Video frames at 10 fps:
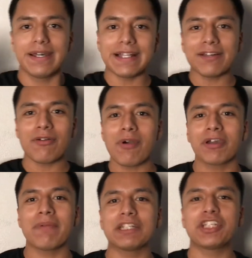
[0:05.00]
Hello and welcome
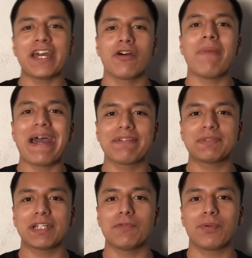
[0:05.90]
to my channel, my name is
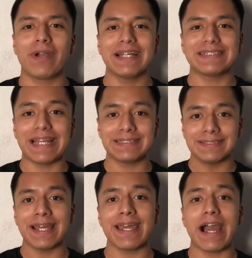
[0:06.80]
Miguel Perez and
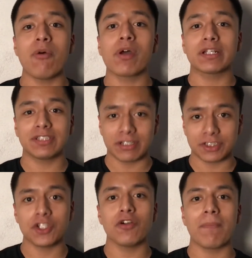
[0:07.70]
today I want to talk
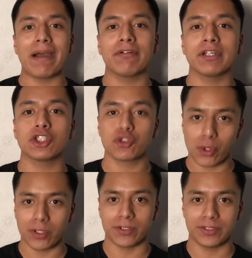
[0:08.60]
to you about
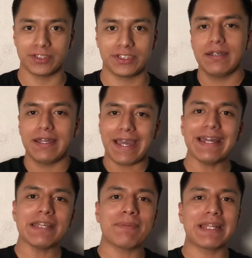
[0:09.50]
controllers.
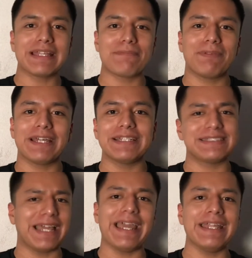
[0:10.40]
Anybody that
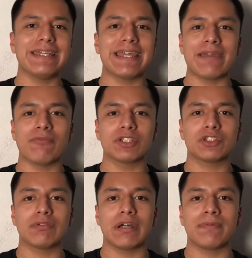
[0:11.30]
plays any game
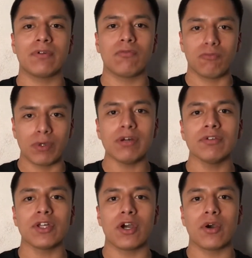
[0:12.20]
whatsoever will
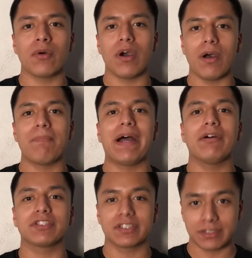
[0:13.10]
know
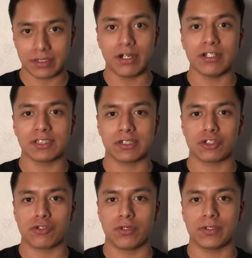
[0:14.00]
about console
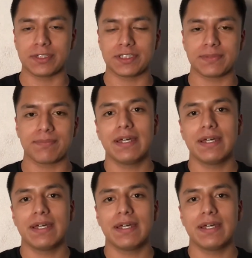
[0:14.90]
controllers.